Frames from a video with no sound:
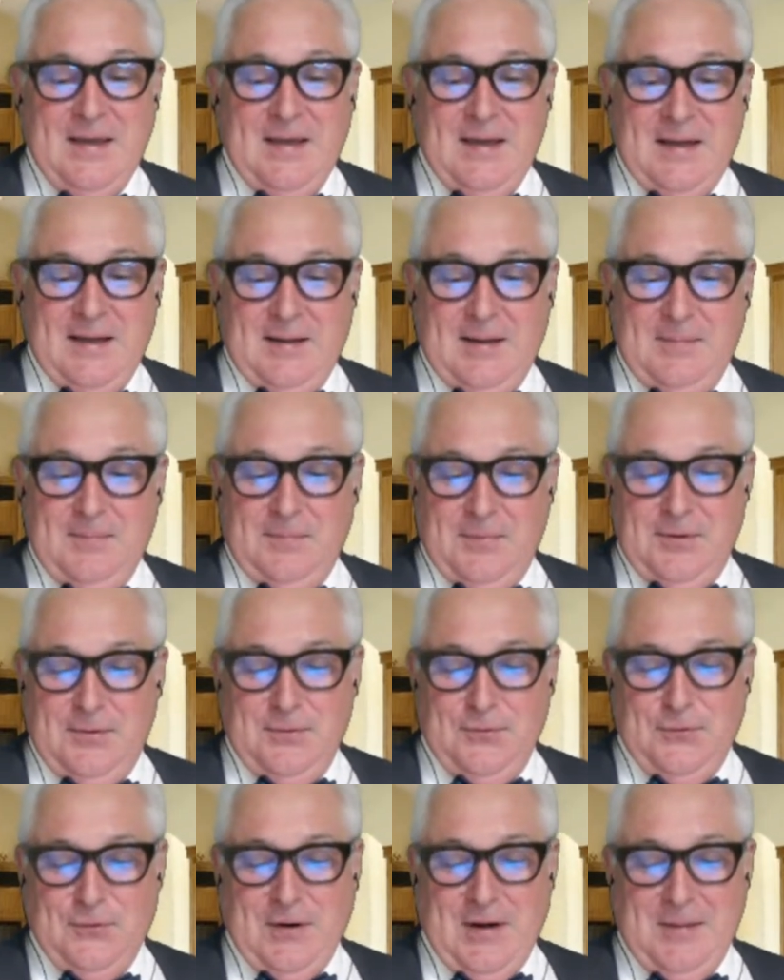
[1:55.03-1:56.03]
it'll
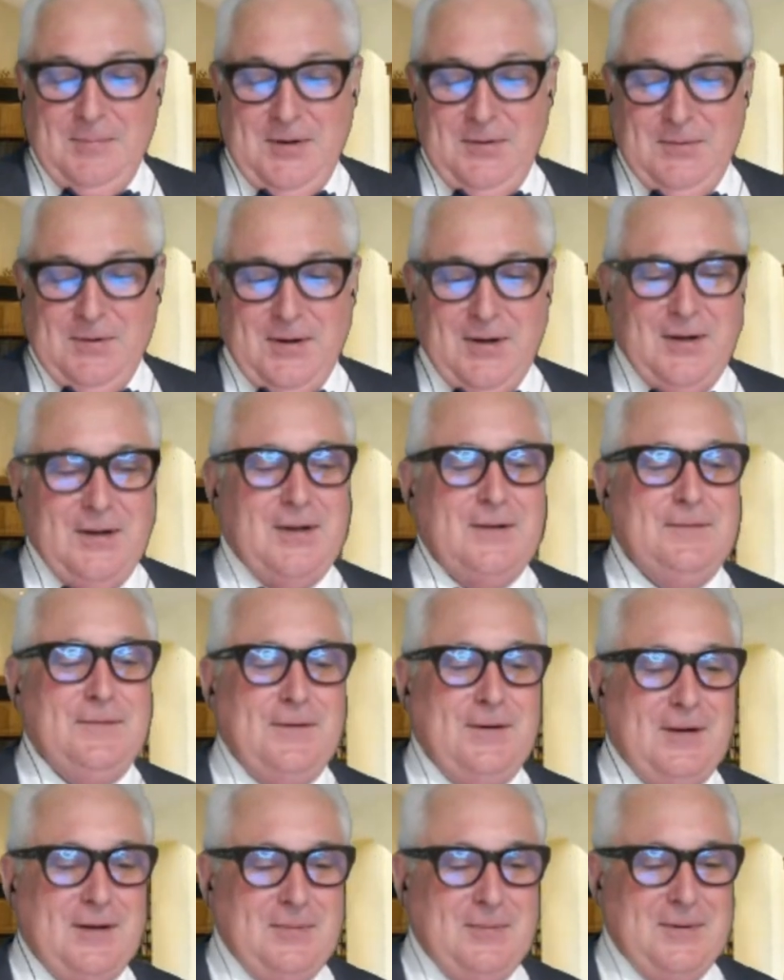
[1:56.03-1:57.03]
throw me right off and
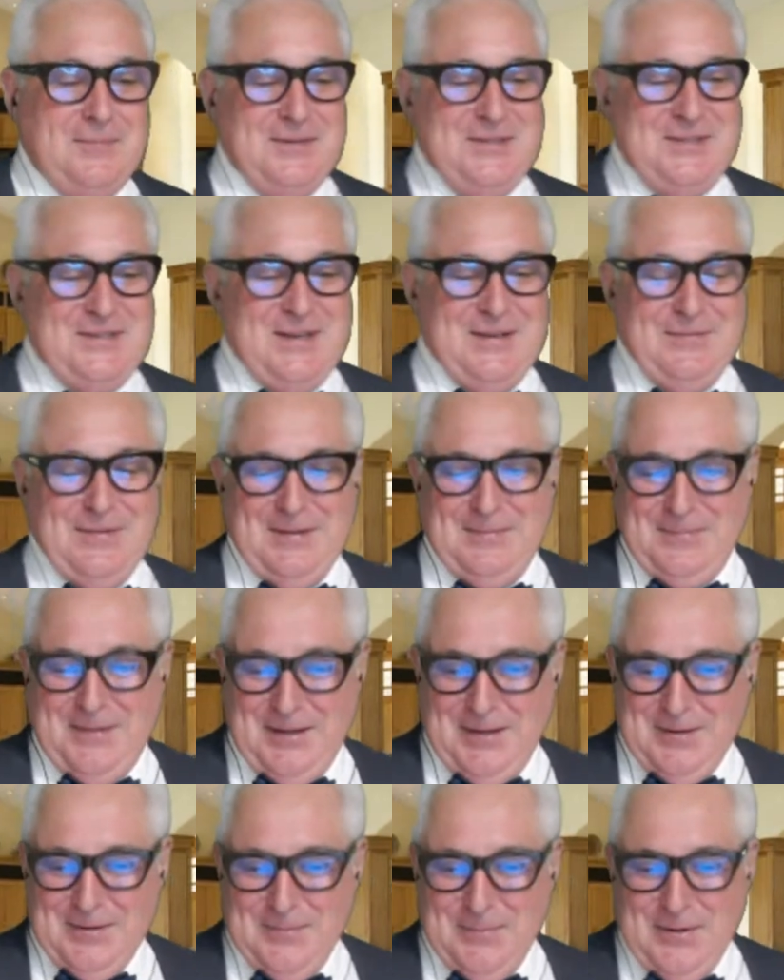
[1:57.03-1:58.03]
I'll probably stuff up the
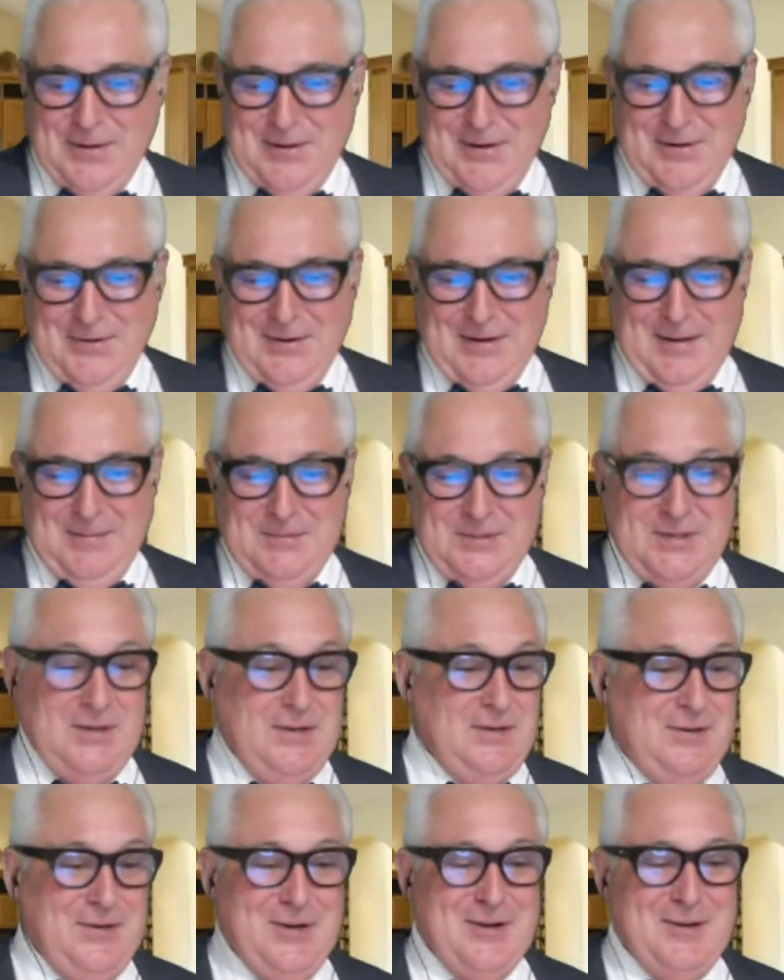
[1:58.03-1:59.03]
whole program.
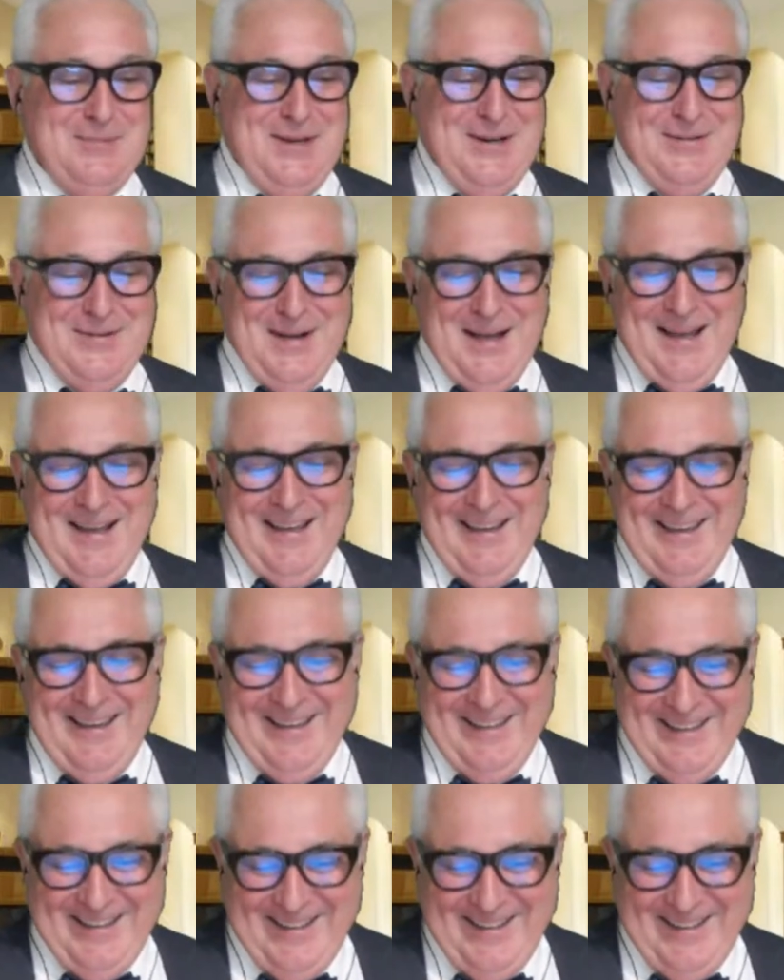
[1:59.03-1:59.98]
So comment away.